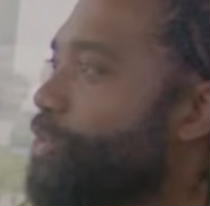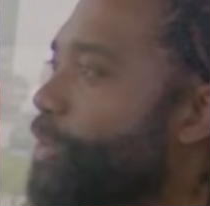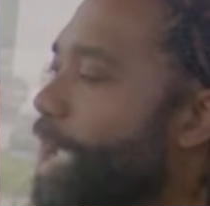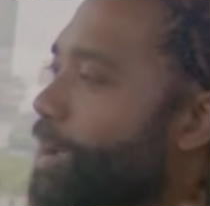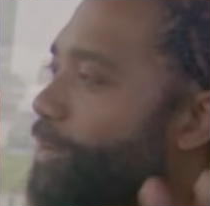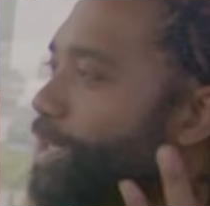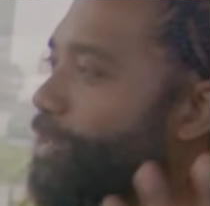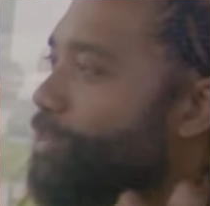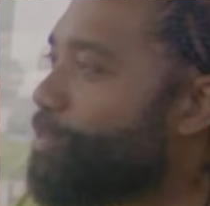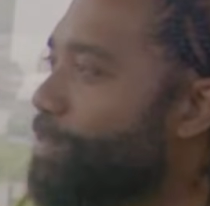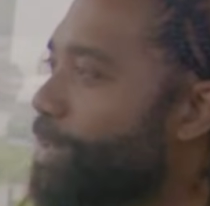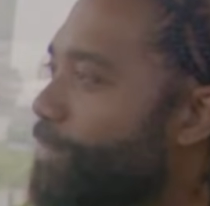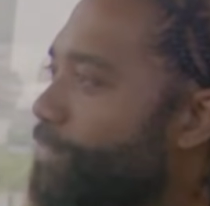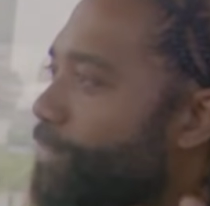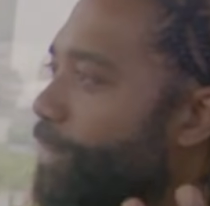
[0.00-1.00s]
So how can you
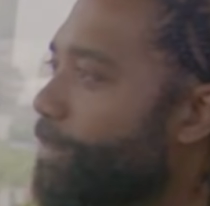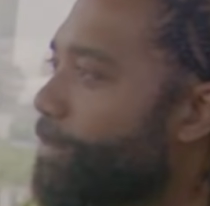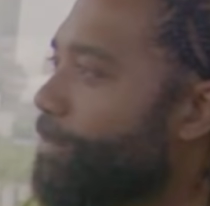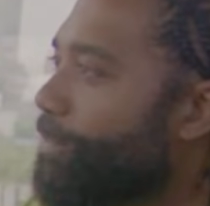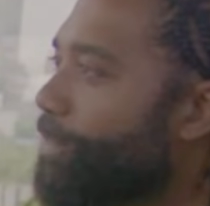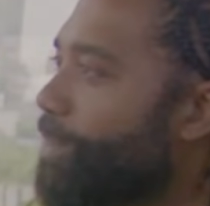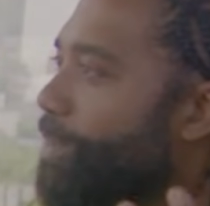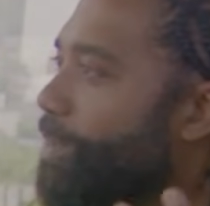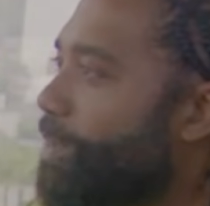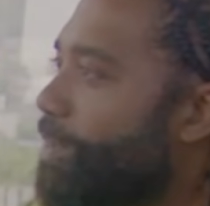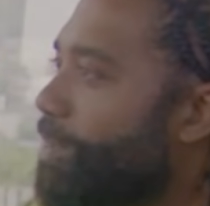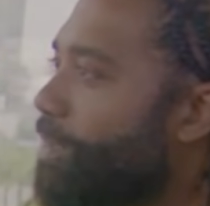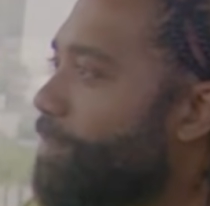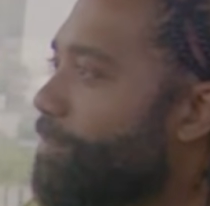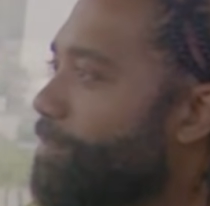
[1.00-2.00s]
be from
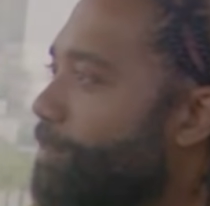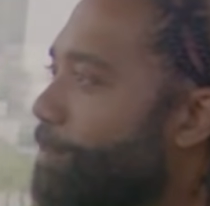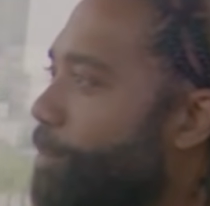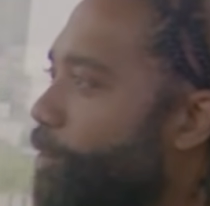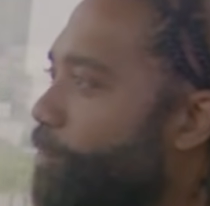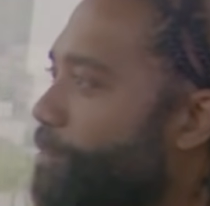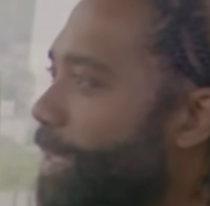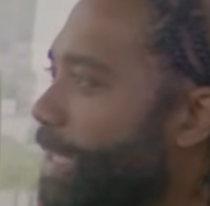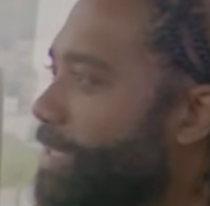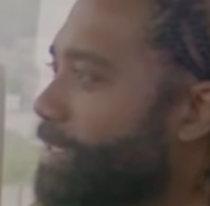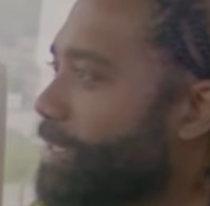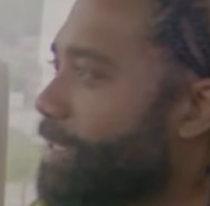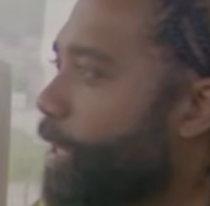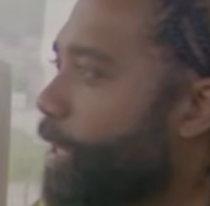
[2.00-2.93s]
both places